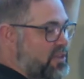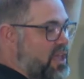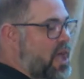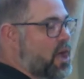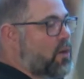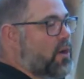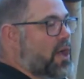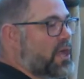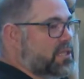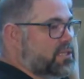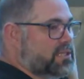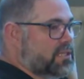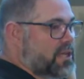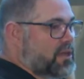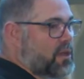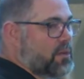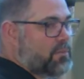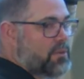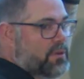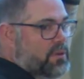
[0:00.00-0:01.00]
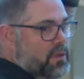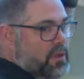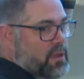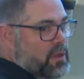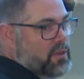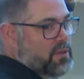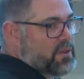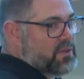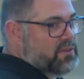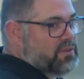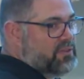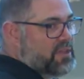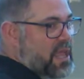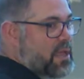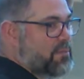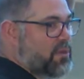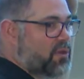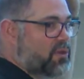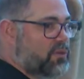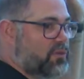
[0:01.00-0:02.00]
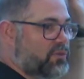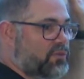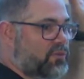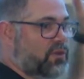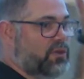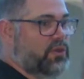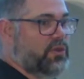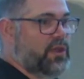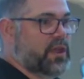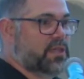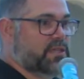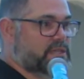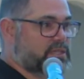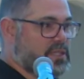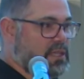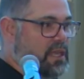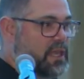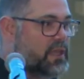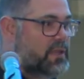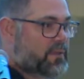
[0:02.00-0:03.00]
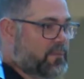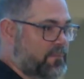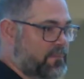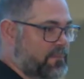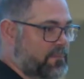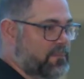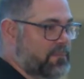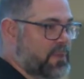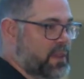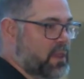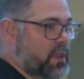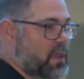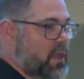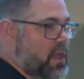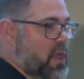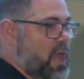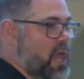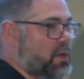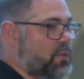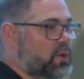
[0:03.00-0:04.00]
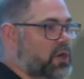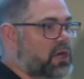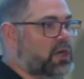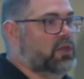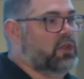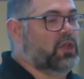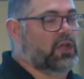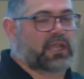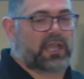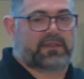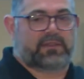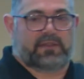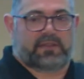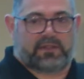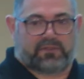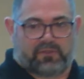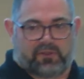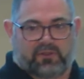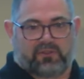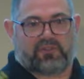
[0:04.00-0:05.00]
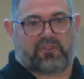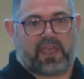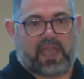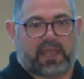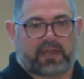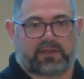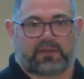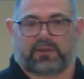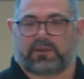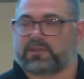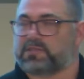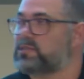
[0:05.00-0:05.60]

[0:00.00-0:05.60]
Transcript: how I set up this demo for you guys today. And we're going to look at the different factors.